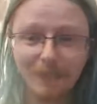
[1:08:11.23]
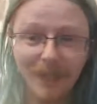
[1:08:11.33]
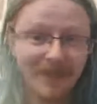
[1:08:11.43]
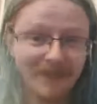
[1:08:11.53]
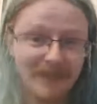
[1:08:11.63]

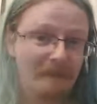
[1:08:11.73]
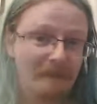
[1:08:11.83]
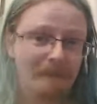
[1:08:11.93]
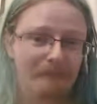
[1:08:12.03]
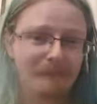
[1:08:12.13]
Python.
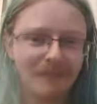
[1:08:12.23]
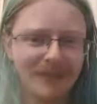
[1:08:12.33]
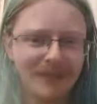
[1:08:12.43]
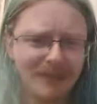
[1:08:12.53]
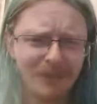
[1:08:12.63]

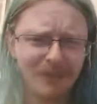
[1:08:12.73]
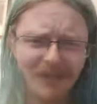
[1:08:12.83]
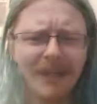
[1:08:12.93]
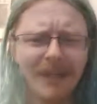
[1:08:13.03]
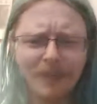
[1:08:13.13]
I think you can
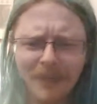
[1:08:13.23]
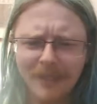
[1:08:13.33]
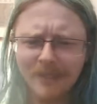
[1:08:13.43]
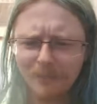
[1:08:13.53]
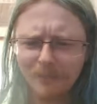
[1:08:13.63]
do AI in
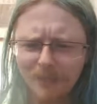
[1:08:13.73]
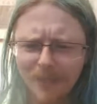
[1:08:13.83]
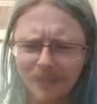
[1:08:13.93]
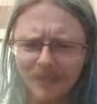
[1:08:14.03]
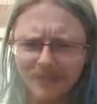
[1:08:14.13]
Python.
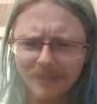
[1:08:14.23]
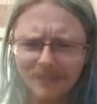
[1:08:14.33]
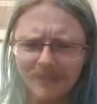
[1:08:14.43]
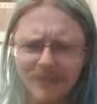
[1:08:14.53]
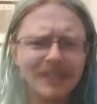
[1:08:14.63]
Pretty sure.
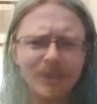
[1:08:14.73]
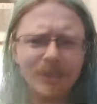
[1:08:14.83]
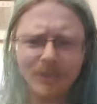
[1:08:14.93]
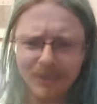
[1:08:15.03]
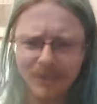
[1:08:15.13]
I think I've
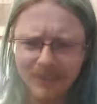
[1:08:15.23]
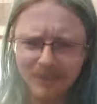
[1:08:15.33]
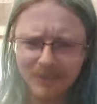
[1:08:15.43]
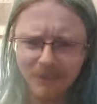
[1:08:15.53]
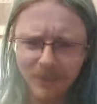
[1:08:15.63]
seen neural nets
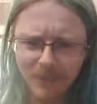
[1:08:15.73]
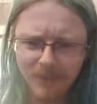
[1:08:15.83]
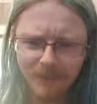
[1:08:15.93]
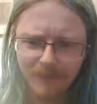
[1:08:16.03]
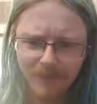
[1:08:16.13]
and stuff being used.